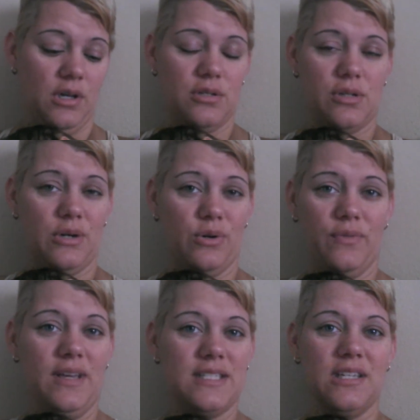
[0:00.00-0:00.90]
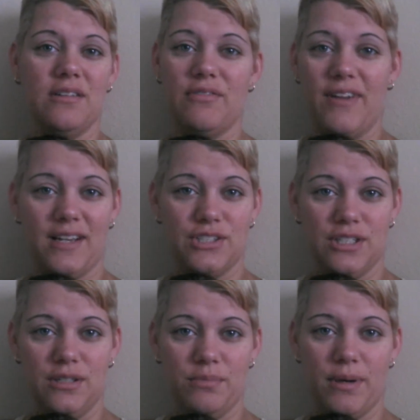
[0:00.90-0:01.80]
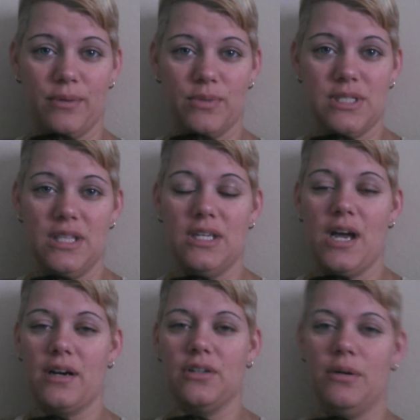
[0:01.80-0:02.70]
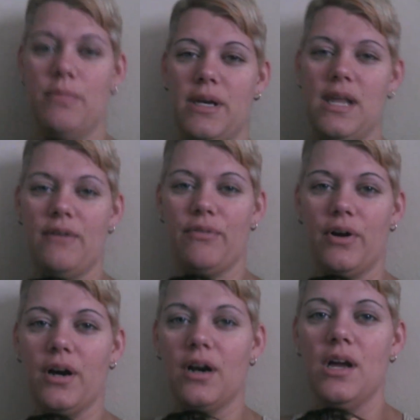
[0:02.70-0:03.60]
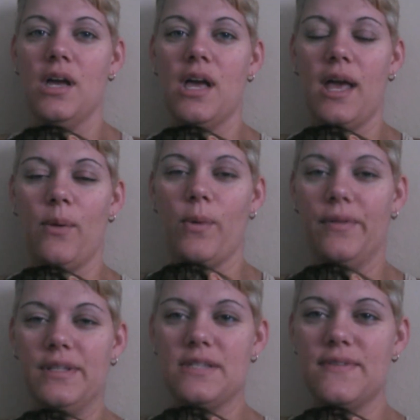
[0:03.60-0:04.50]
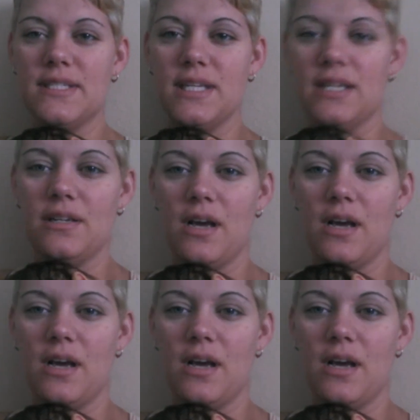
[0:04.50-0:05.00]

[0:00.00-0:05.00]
So I don't know if he has an infection, but we see the doctor on Monday for a wellness visit.